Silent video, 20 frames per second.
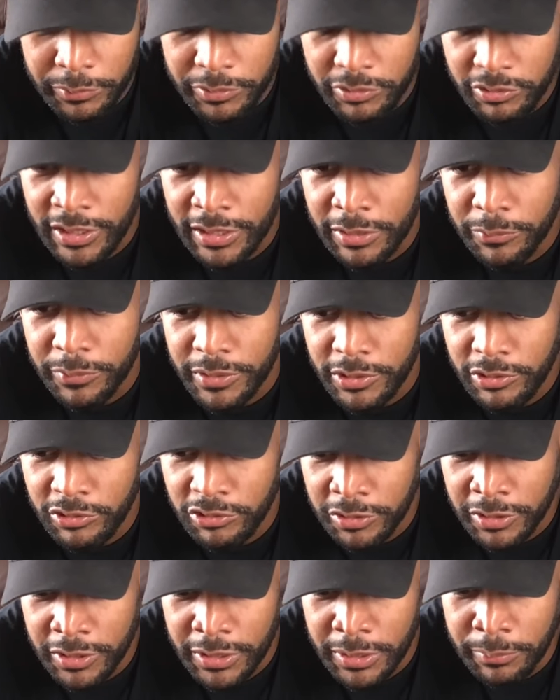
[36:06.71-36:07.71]
we shot it with a
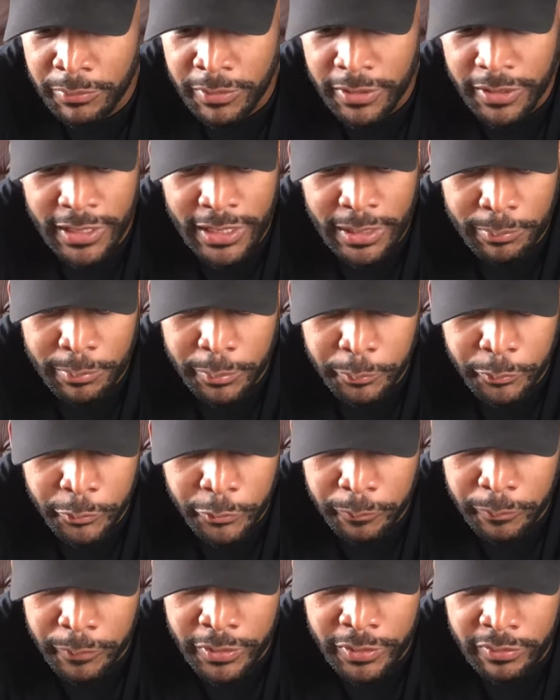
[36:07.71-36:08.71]
jib, the camera
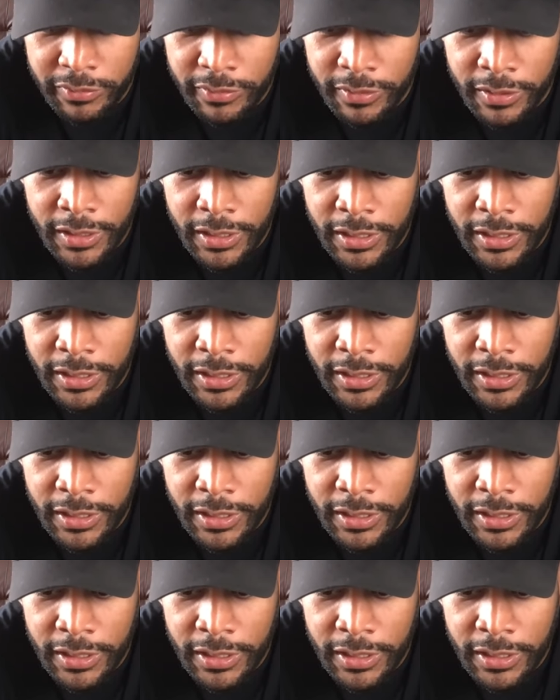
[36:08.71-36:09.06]
movements.